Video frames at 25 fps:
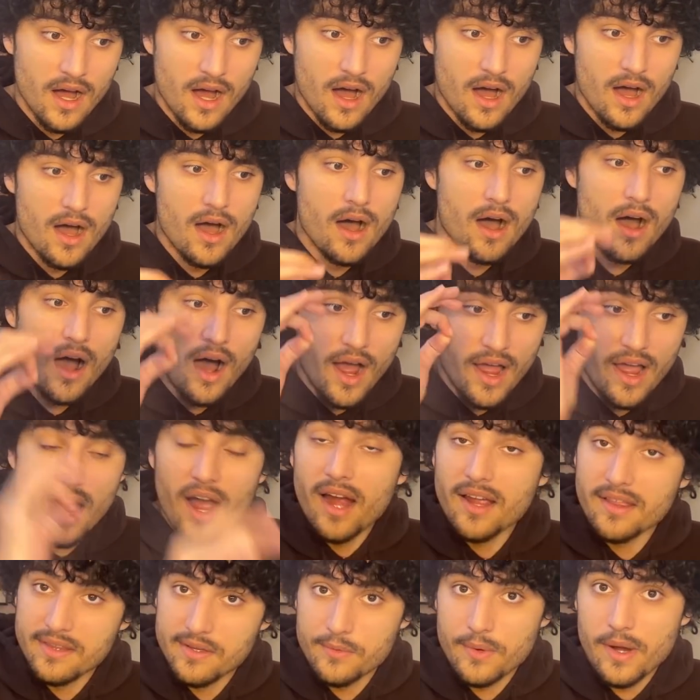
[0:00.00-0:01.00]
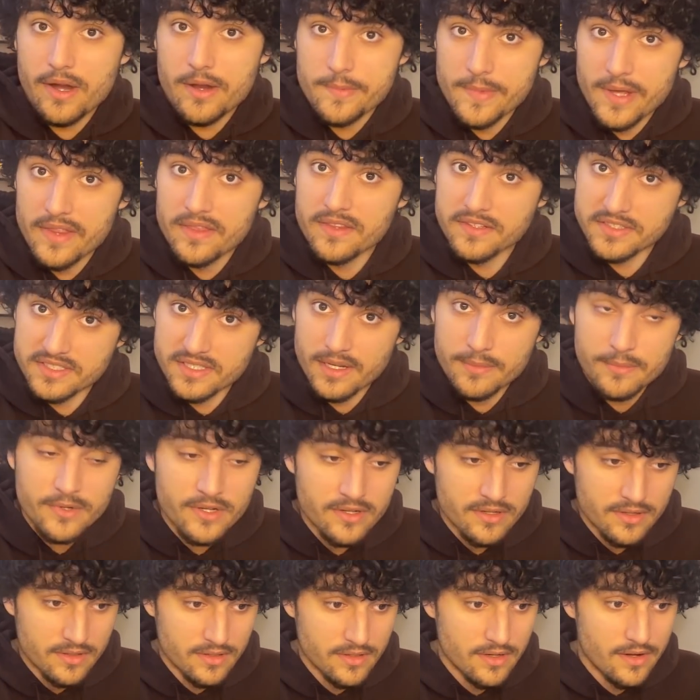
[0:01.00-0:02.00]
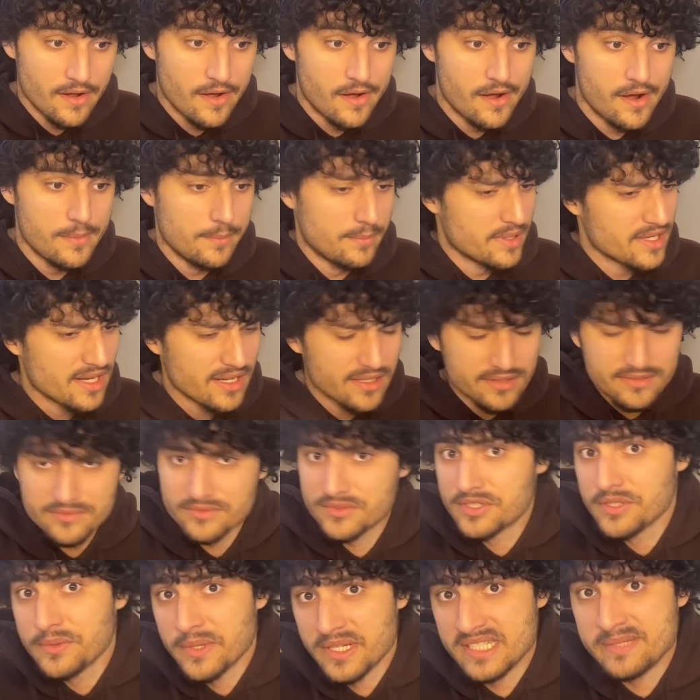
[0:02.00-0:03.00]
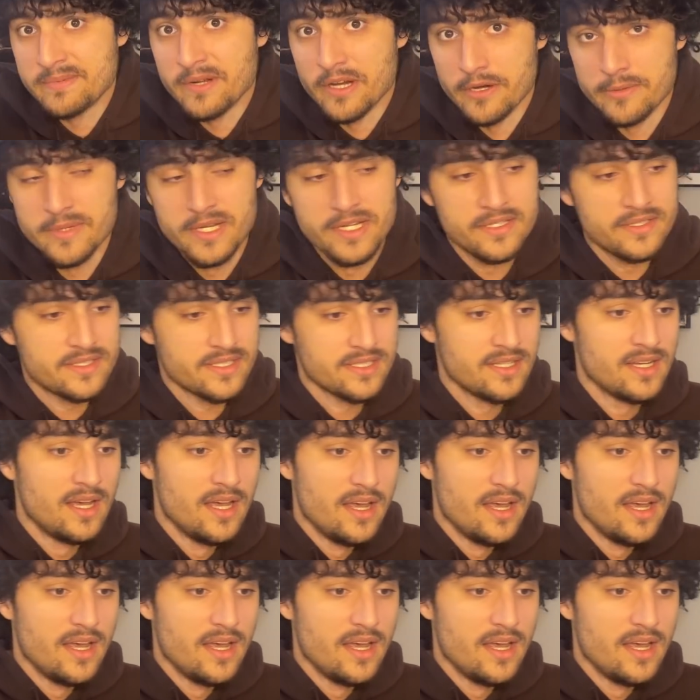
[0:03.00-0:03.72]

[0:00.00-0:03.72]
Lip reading: I highly recommend this number, but do experiment.